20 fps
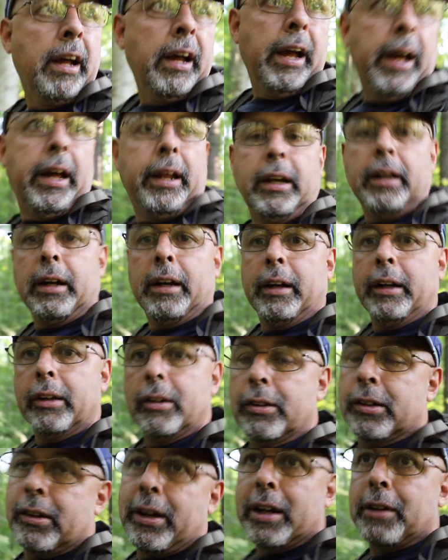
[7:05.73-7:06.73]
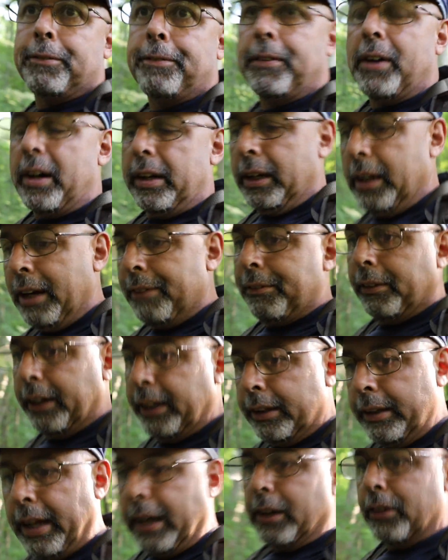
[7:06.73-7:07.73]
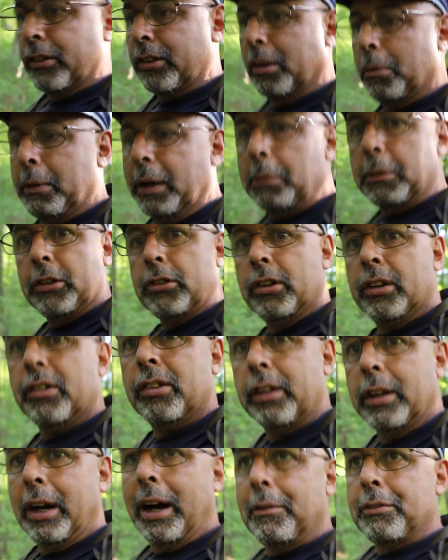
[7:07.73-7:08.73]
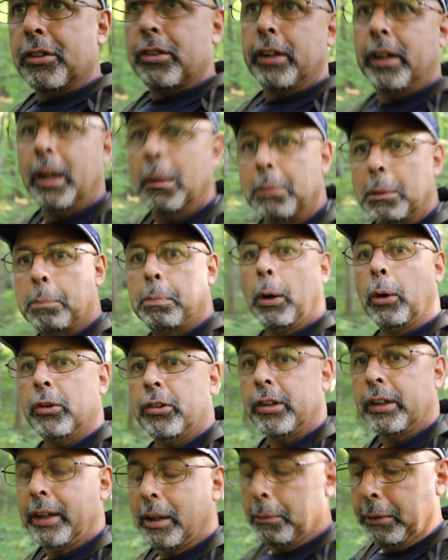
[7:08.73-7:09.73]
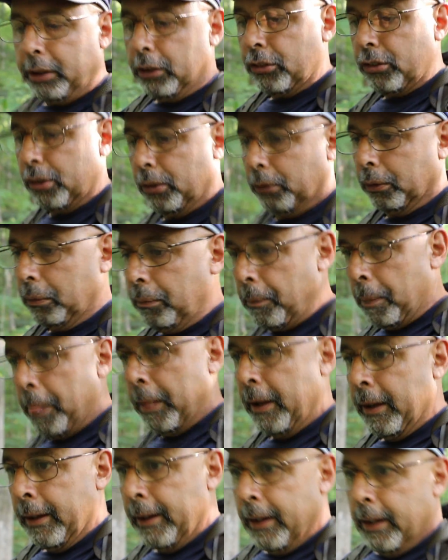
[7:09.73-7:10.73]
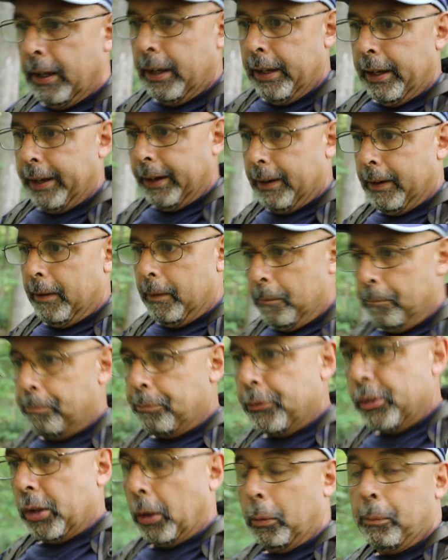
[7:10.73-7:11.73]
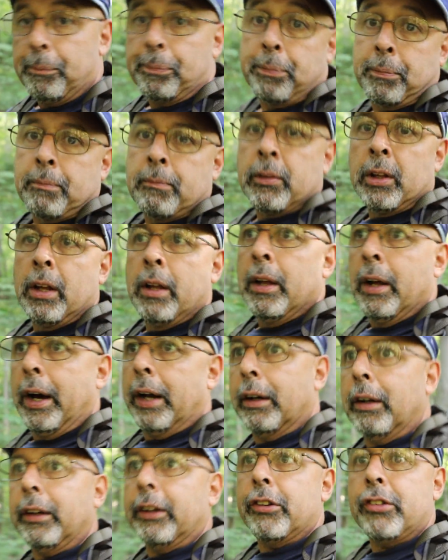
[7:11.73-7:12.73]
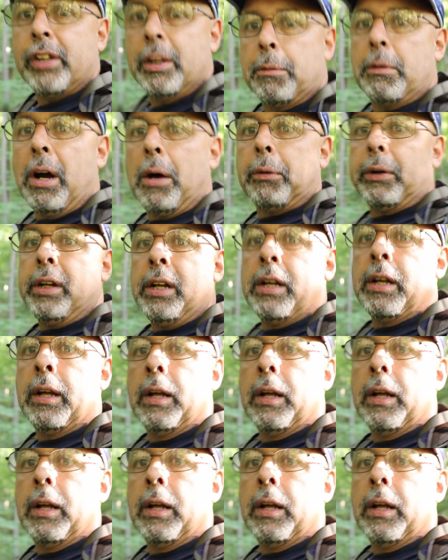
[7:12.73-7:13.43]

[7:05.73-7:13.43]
And it's kind of fun. I've already taken some images, and obviously I'll be posting them here soon. So, I don't know, let's keep going.